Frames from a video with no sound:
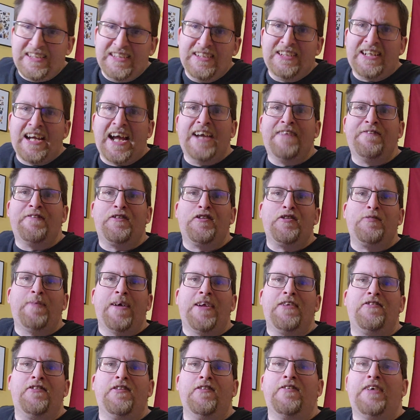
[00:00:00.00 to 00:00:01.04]
they're kind of
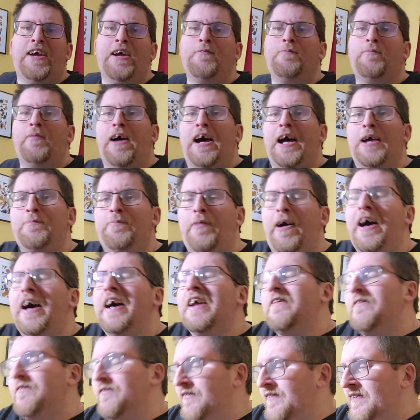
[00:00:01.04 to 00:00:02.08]
expensive. I
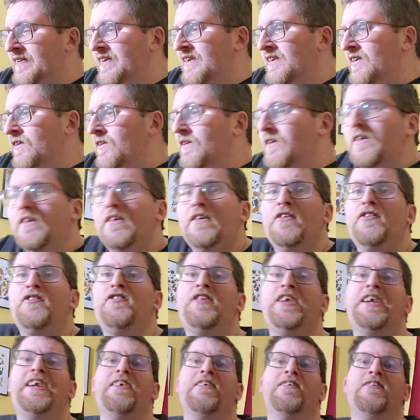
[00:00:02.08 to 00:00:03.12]
bought
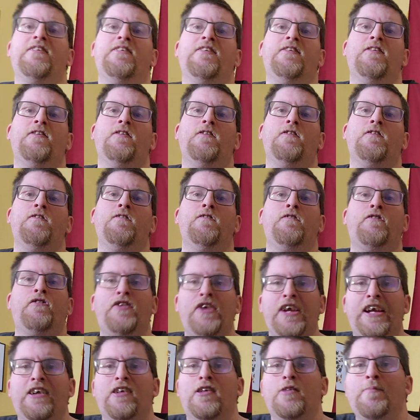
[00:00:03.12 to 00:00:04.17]
Seeker
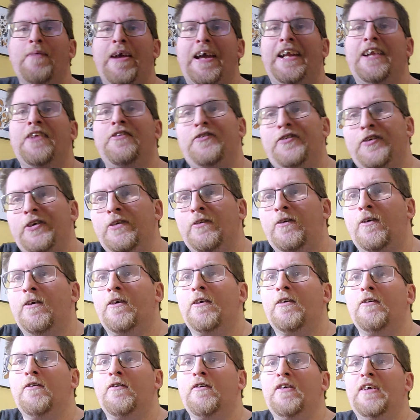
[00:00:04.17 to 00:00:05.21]
Manitou,
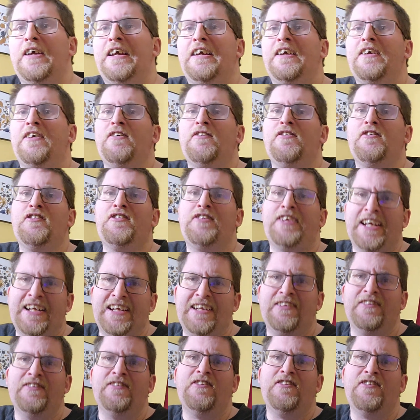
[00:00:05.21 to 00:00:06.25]
or
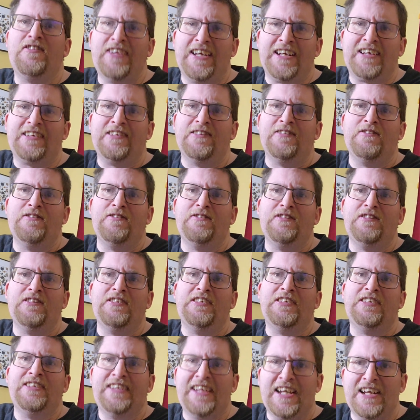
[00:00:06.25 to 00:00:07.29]
Second
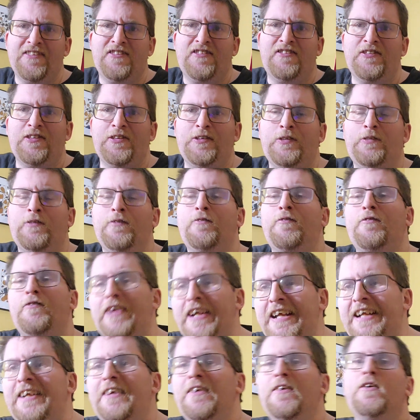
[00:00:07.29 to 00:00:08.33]
Densu
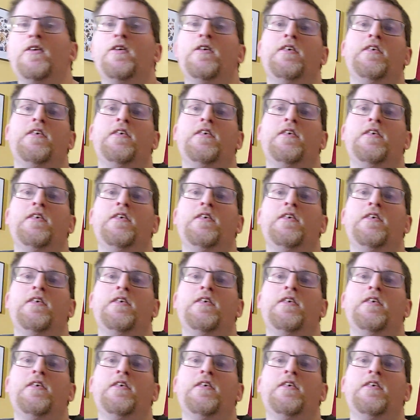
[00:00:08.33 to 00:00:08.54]
Free,